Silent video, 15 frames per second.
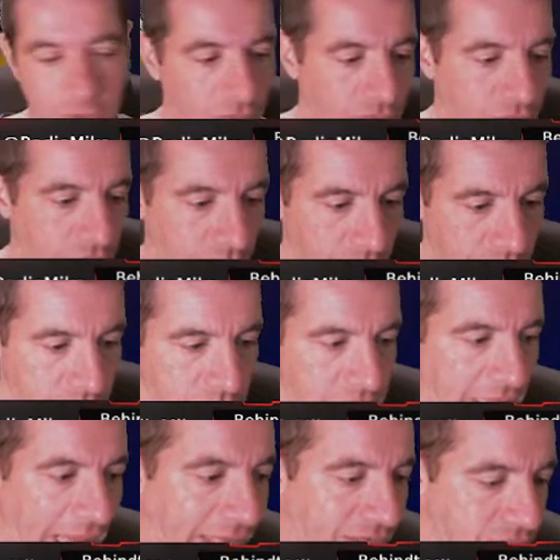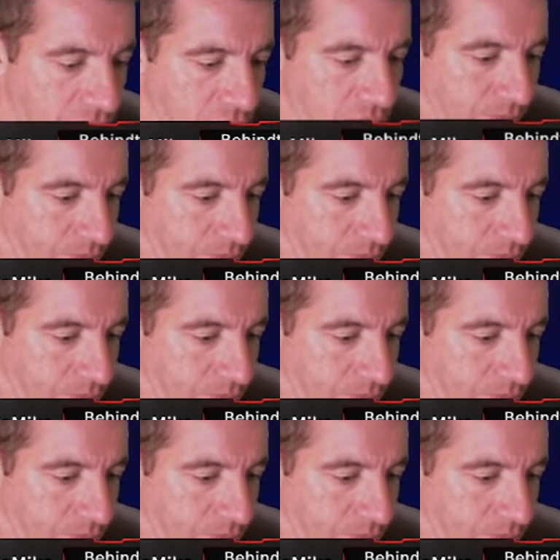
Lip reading: for your stacks,